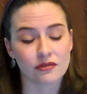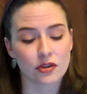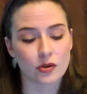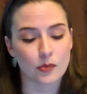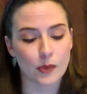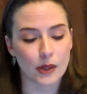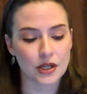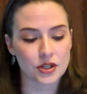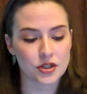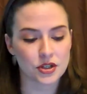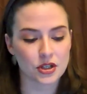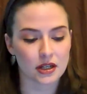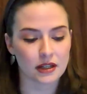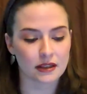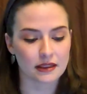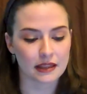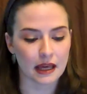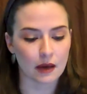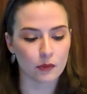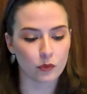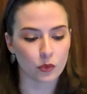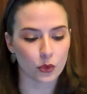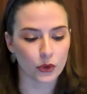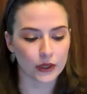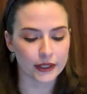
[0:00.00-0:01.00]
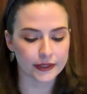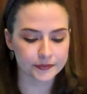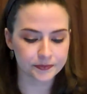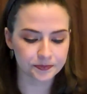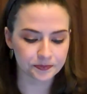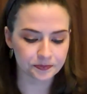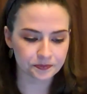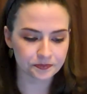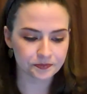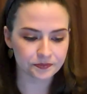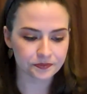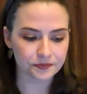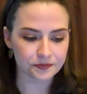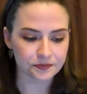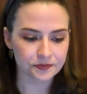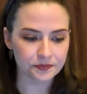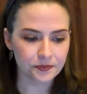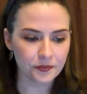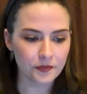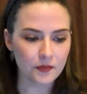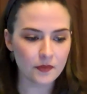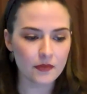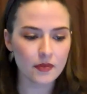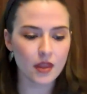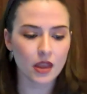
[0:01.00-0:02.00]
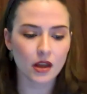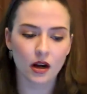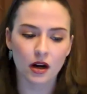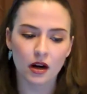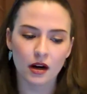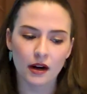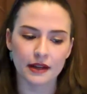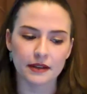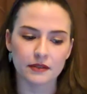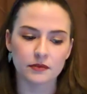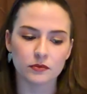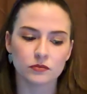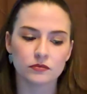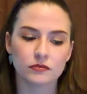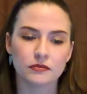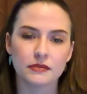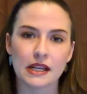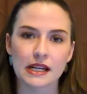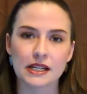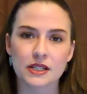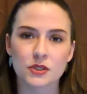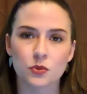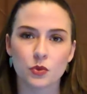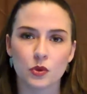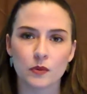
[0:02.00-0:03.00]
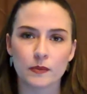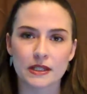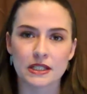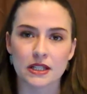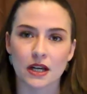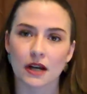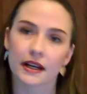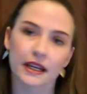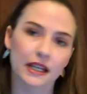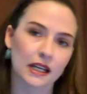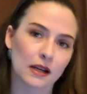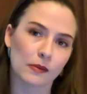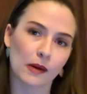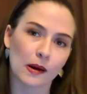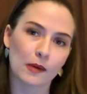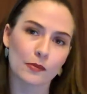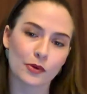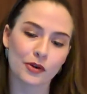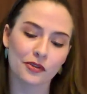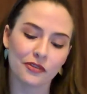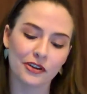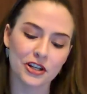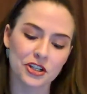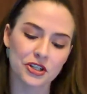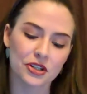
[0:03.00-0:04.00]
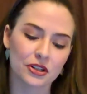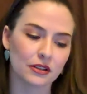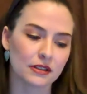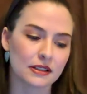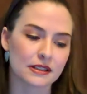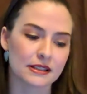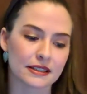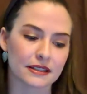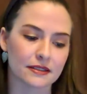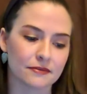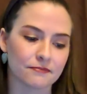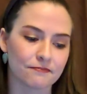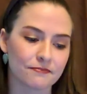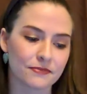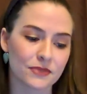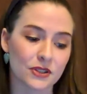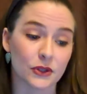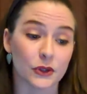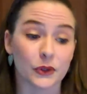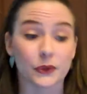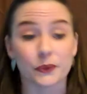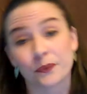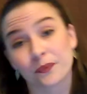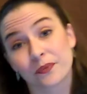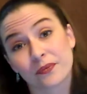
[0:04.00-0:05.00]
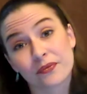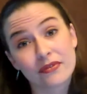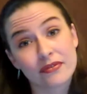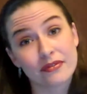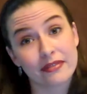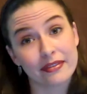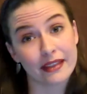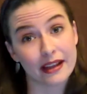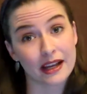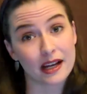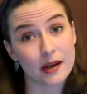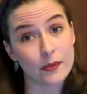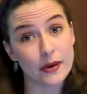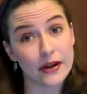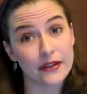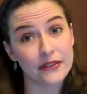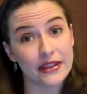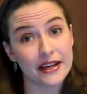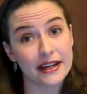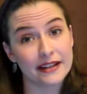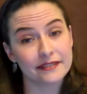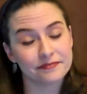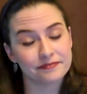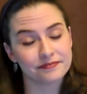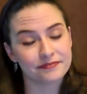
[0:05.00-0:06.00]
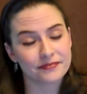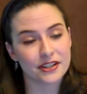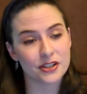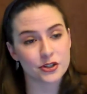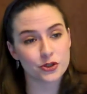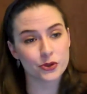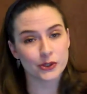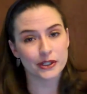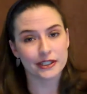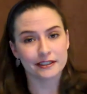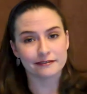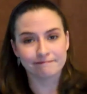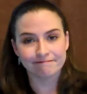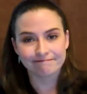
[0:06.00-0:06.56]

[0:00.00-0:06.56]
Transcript: information at that point. Alright, next we'll be talking about professionalism, so think about that. Enjoy!